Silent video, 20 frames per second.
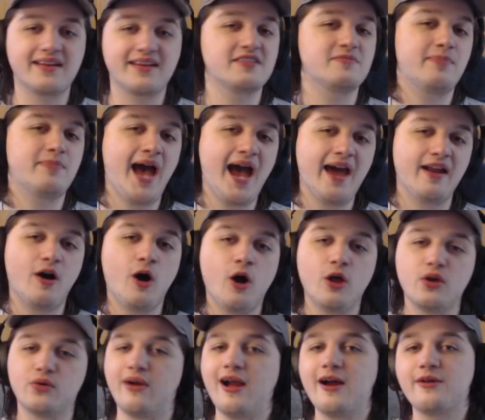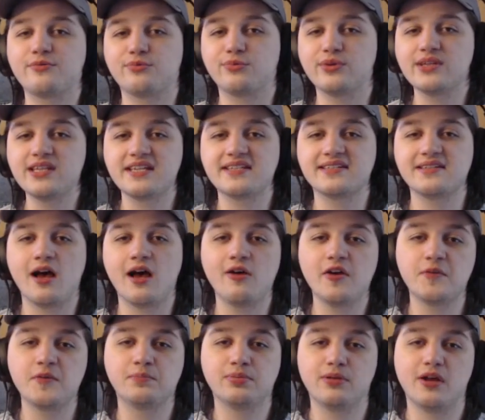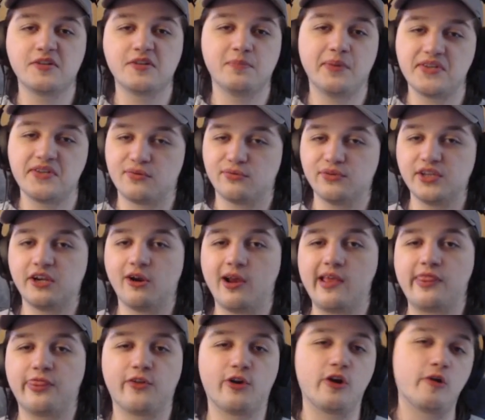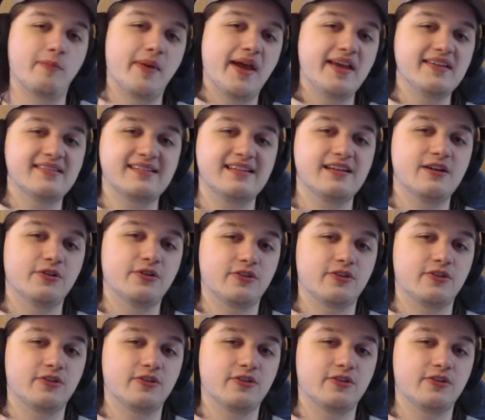His bat all around really solid, plus plays a really great third base still.